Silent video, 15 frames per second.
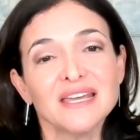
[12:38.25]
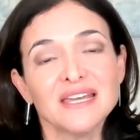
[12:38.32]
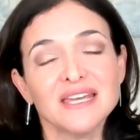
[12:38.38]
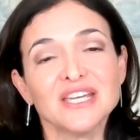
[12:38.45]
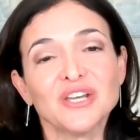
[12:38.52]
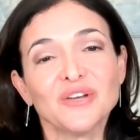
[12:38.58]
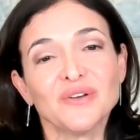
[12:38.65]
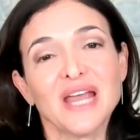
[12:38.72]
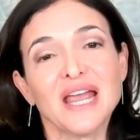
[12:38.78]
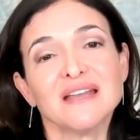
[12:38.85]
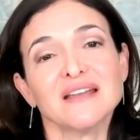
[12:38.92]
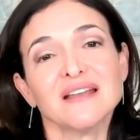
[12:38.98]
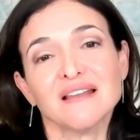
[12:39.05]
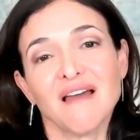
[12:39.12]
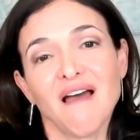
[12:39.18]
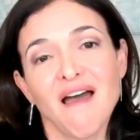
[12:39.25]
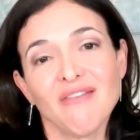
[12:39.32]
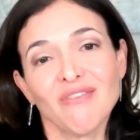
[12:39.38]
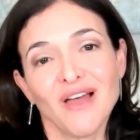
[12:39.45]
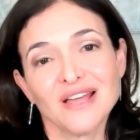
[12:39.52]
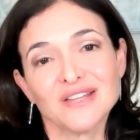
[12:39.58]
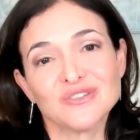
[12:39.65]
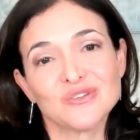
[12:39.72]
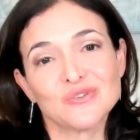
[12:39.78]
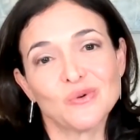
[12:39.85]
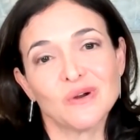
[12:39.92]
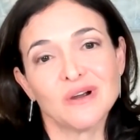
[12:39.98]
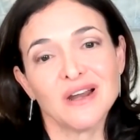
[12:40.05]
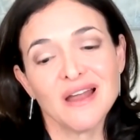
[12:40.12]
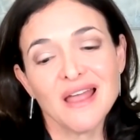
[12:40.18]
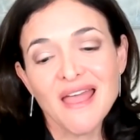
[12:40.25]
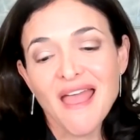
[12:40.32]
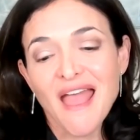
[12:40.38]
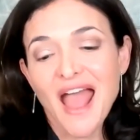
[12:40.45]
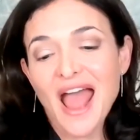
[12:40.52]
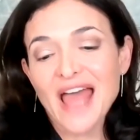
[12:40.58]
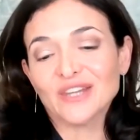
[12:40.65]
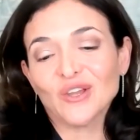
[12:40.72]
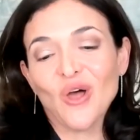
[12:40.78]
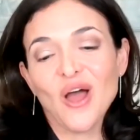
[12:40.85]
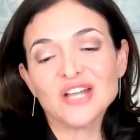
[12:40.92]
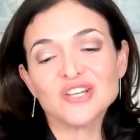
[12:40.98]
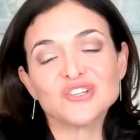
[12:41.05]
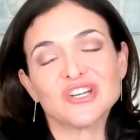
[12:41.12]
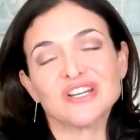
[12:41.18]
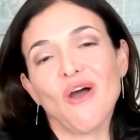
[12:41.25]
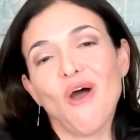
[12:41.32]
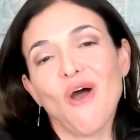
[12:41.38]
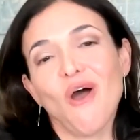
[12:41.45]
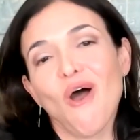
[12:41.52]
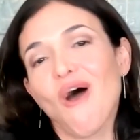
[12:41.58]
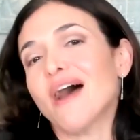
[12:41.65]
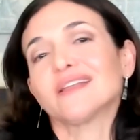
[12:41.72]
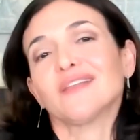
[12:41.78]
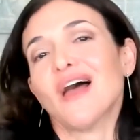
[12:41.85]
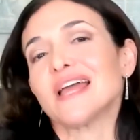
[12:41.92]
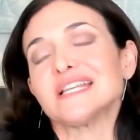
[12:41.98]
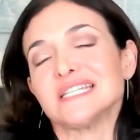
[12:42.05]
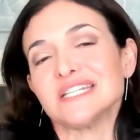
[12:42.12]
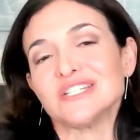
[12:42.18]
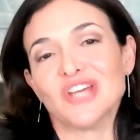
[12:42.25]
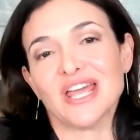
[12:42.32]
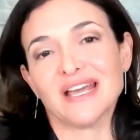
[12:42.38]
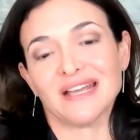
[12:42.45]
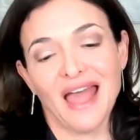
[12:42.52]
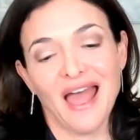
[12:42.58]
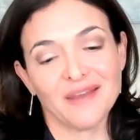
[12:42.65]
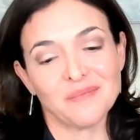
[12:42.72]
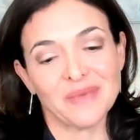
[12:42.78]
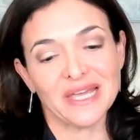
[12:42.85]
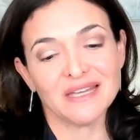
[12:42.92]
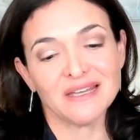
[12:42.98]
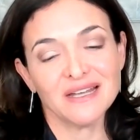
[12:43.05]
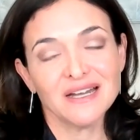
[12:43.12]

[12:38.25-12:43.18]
He created an online store and launched an online DJ academy.